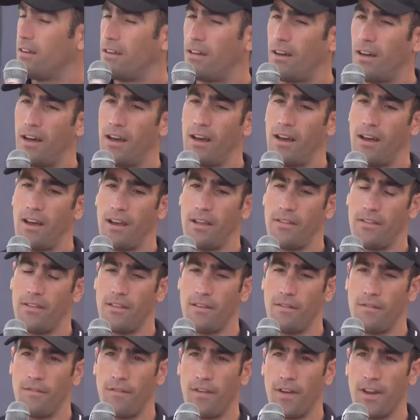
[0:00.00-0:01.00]
Uh, I
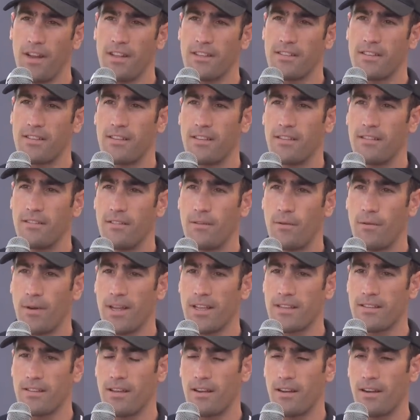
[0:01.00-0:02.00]
didn't finish the
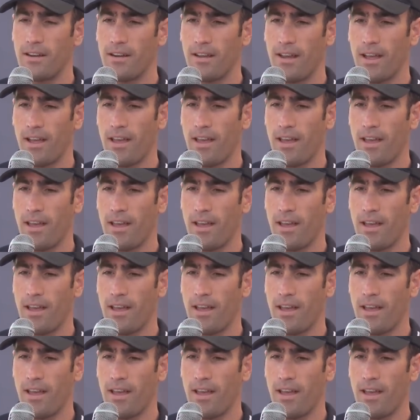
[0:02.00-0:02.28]
race there.